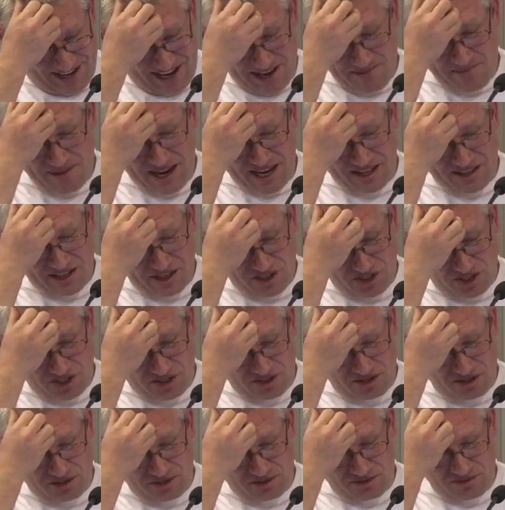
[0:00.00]
I
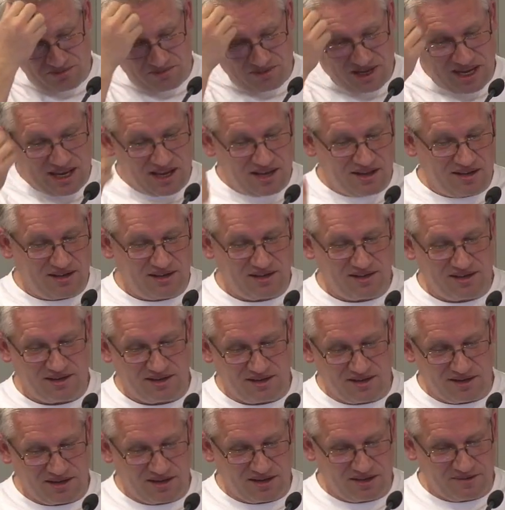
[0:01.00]
managed to make
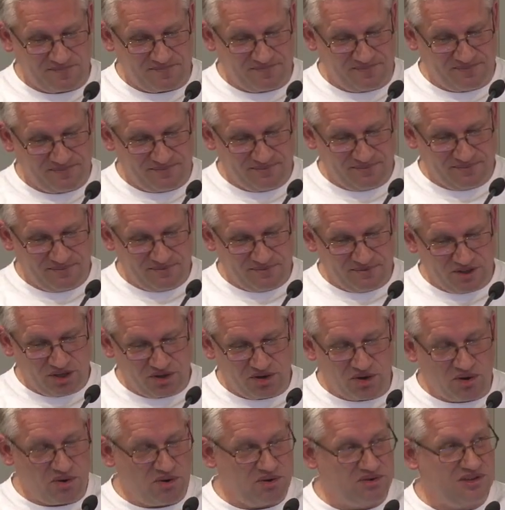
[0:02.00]
uh,
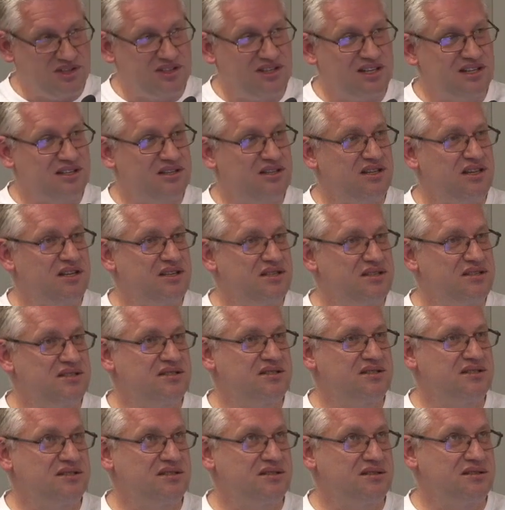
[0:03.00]
code that
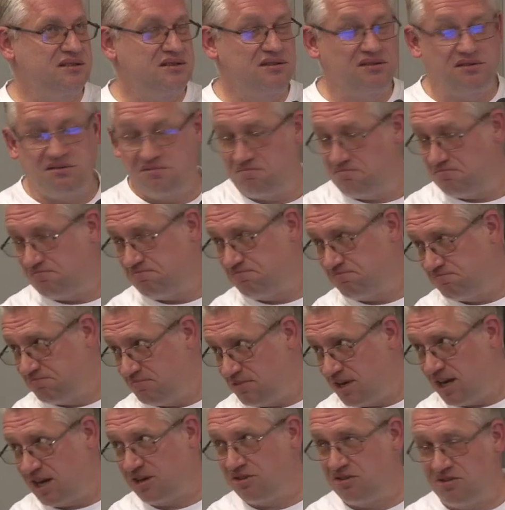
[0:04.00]
is,
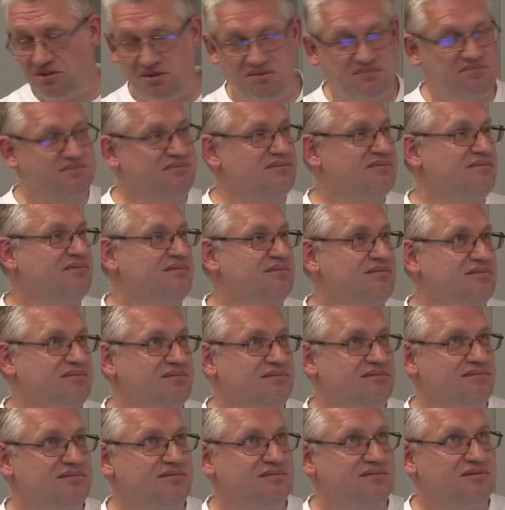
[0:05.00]
I don't know,
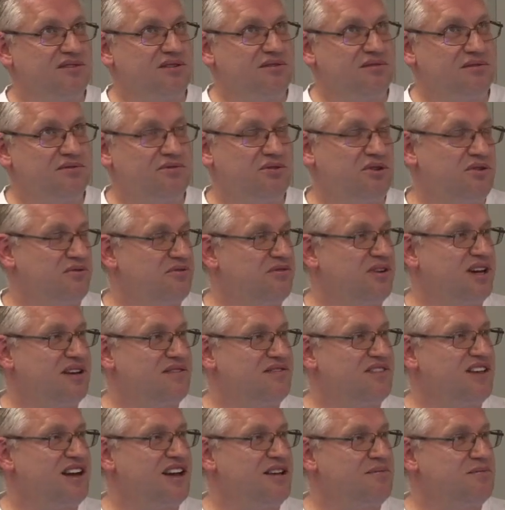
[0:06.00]
four or
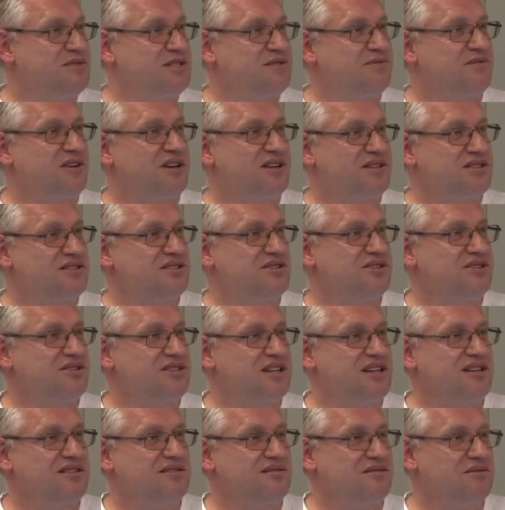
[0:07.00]
five times faster
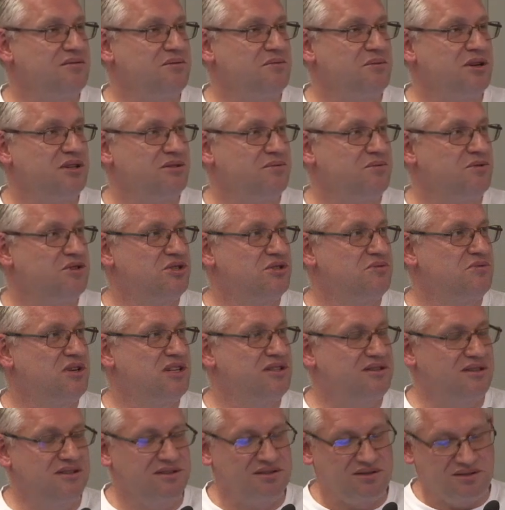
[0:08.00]
than what was
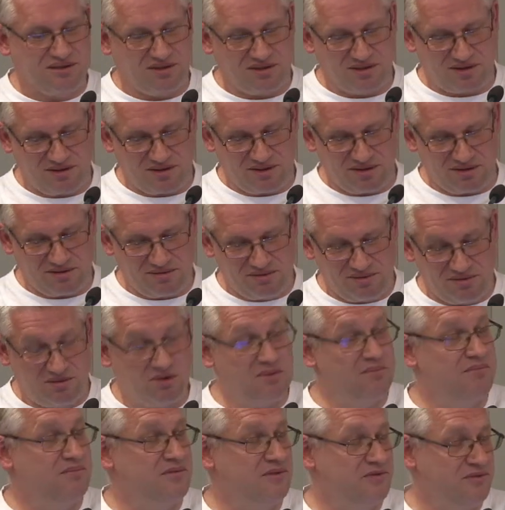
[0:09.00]
written
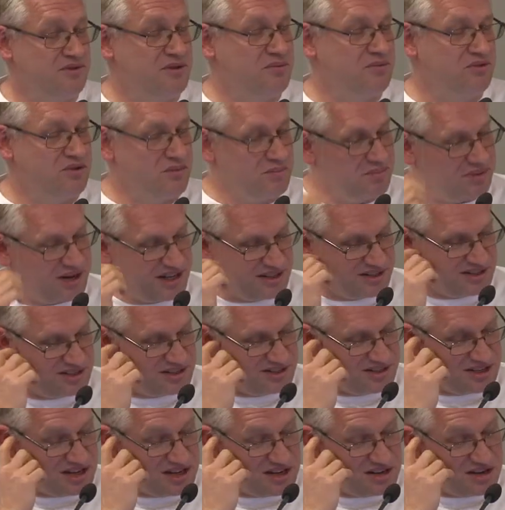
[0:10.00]
com from compiled
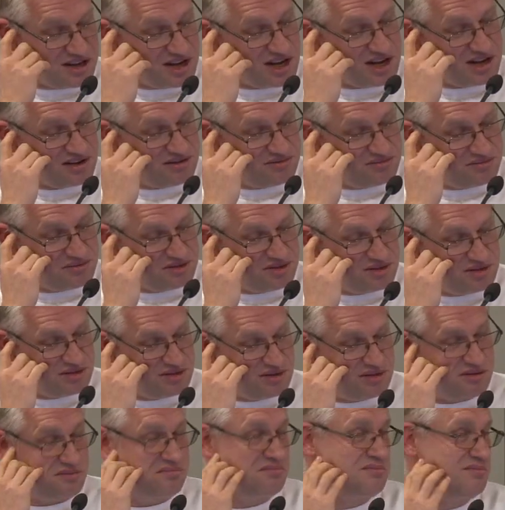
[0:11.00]
C, and
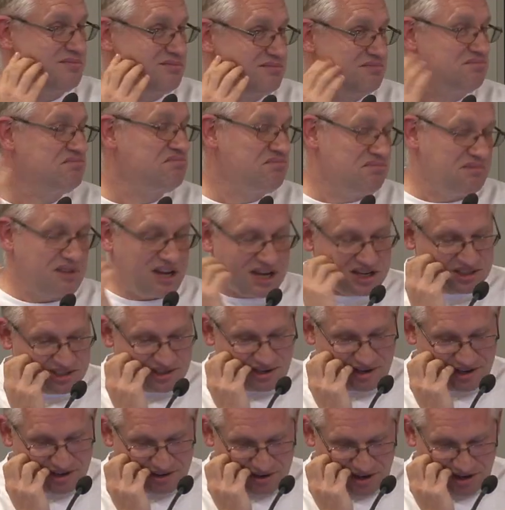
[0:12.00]
I, I,
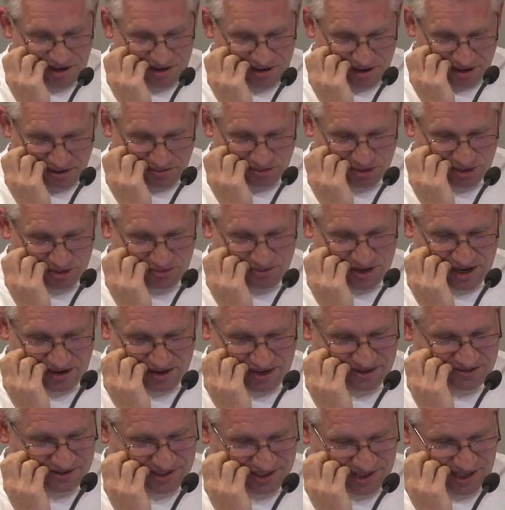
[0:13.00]
I, was
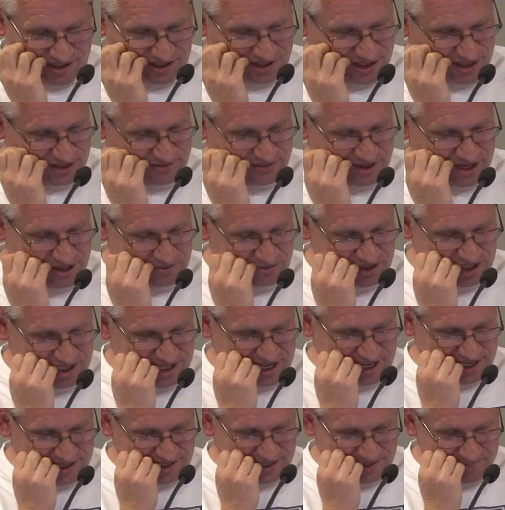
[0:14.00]
very satisfied with
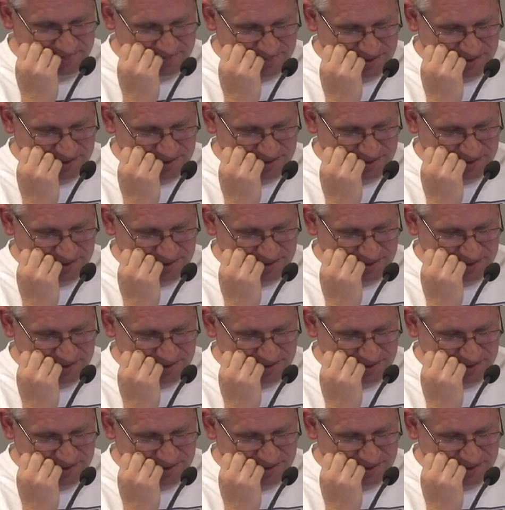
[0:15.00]
that.